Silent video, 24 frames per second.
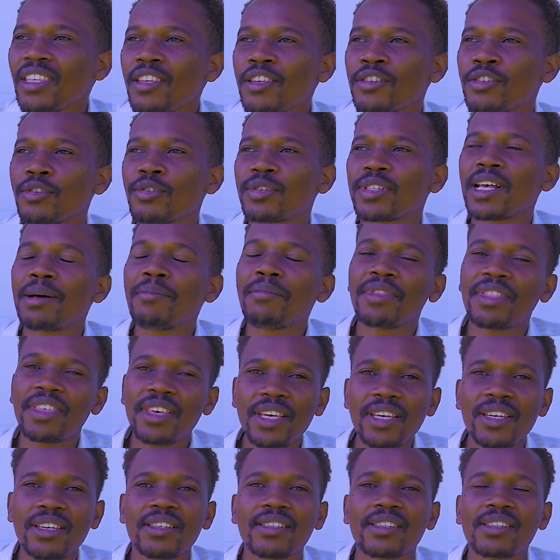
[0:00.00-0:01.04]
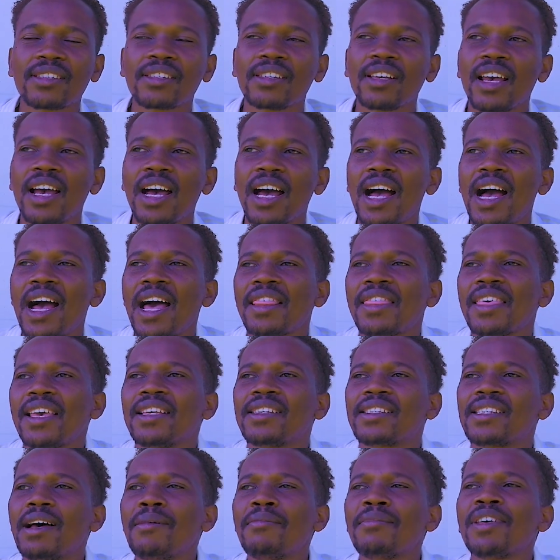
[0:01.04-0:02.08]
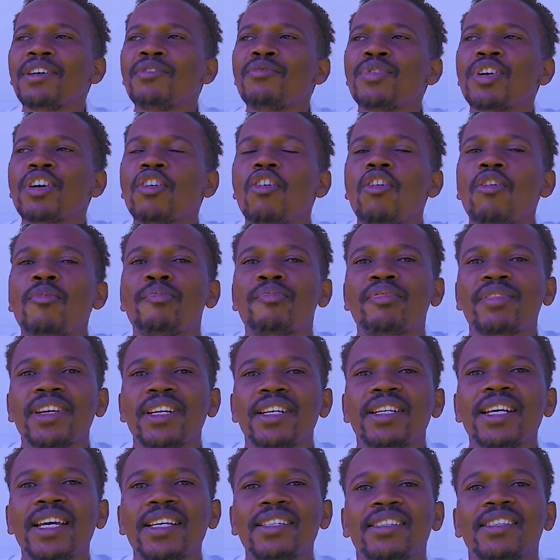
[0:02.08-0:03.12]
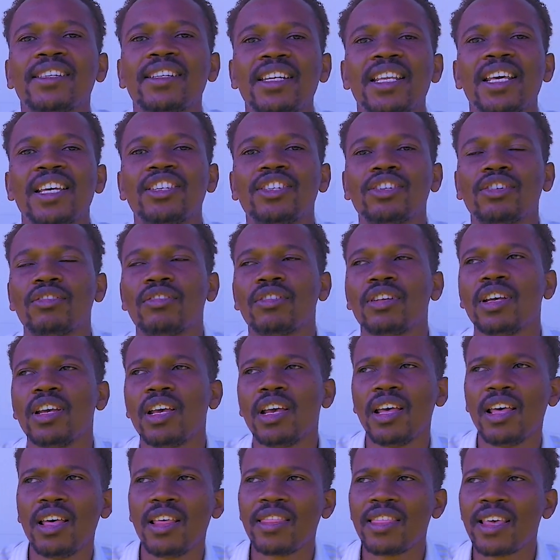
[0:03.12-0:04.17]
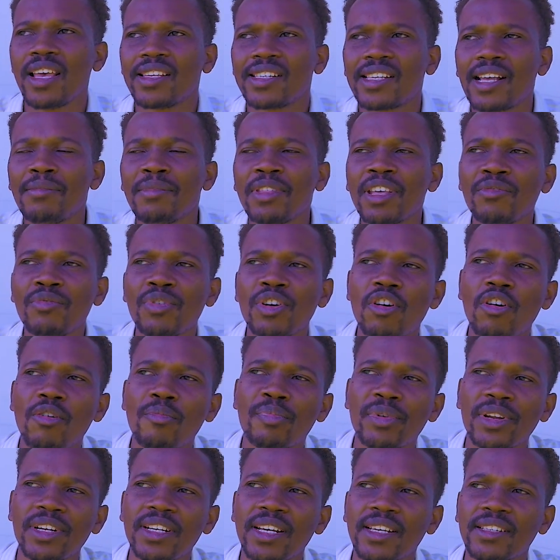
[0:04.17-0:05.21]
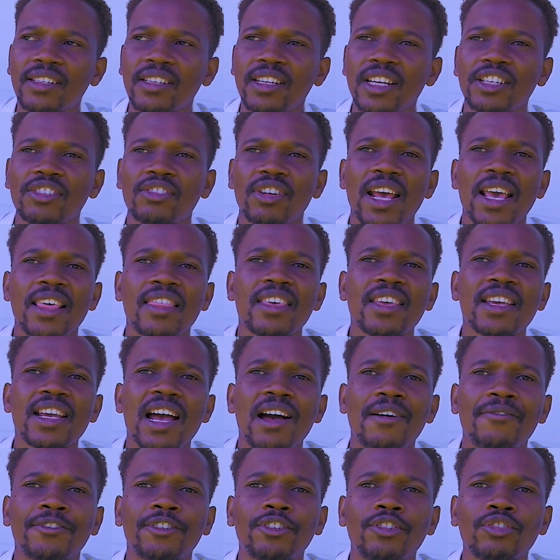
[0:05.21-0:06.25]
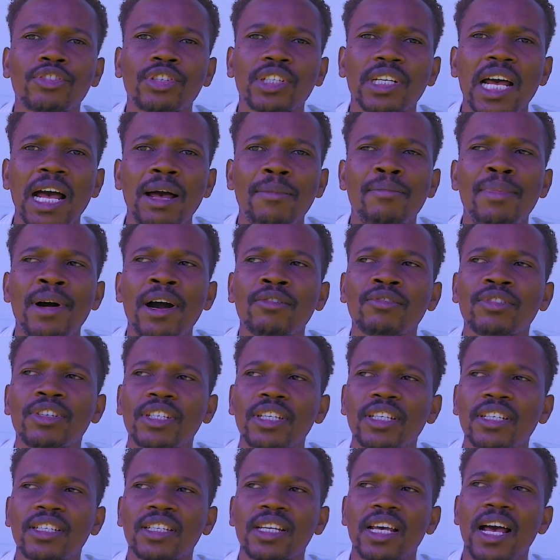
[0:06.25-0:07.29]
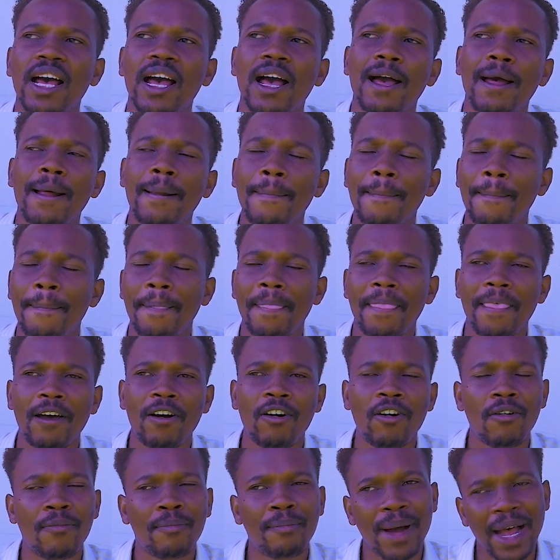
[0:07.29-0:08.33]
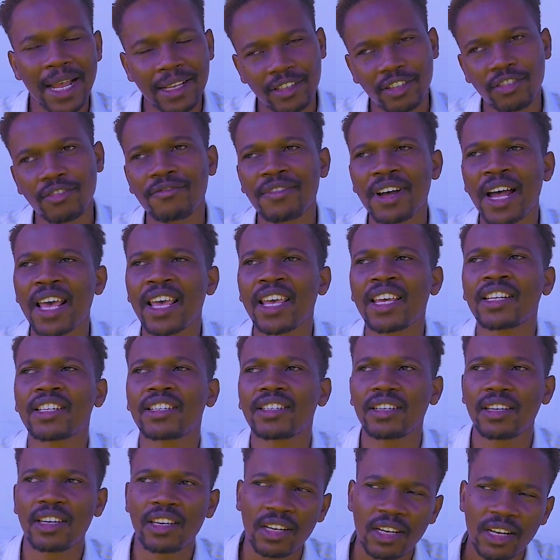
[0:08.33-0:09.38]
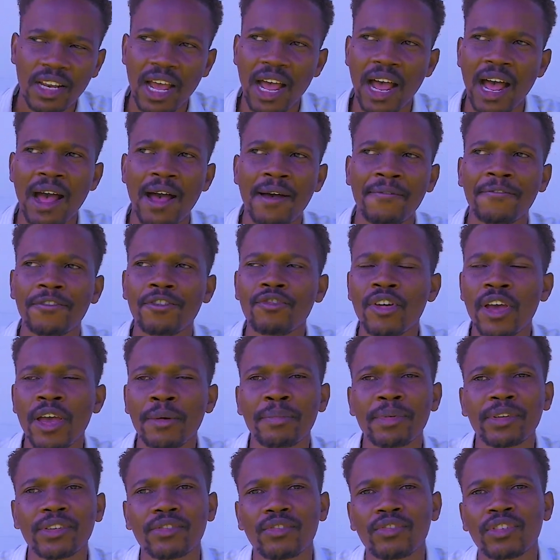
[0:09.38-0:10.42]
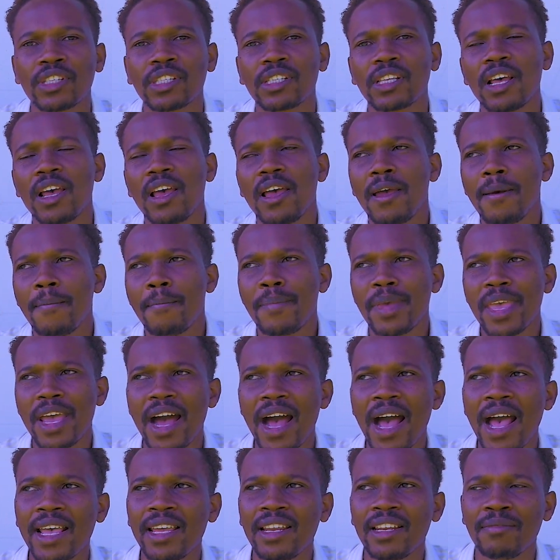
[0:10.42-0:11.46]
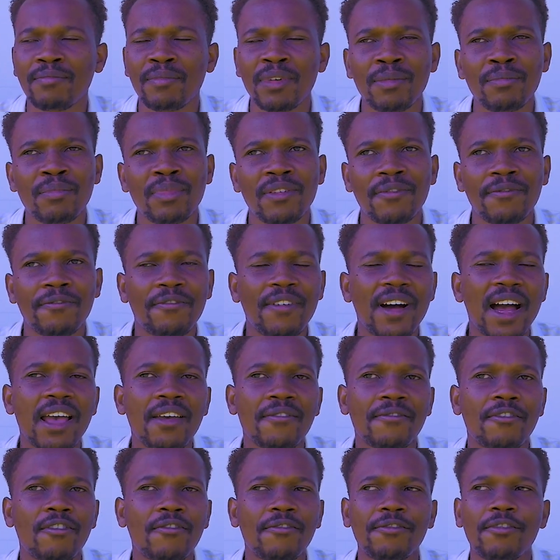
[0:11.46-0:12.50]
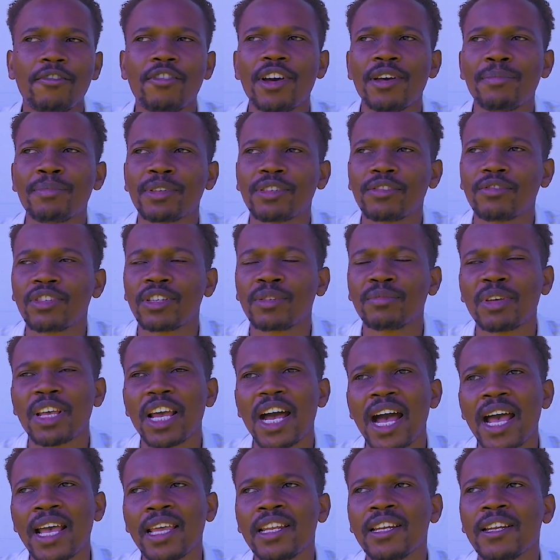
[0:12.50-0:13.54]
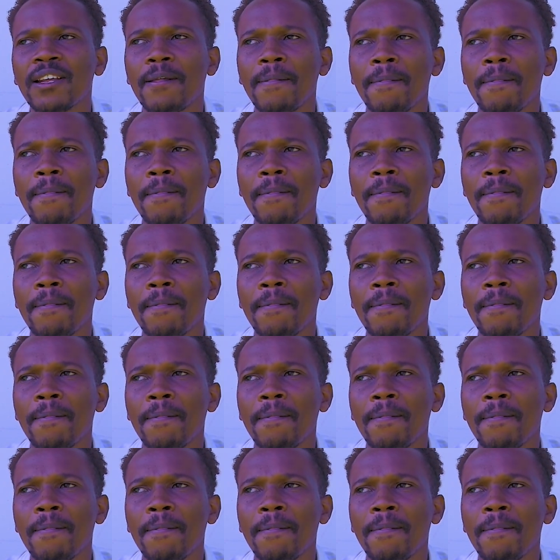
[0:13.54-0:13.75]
So some things, there is something we call predestination. There is something we call predestination. I think I've talked about it or passed over it in a few episodes behind, maybe 5 or 4 episodes behind.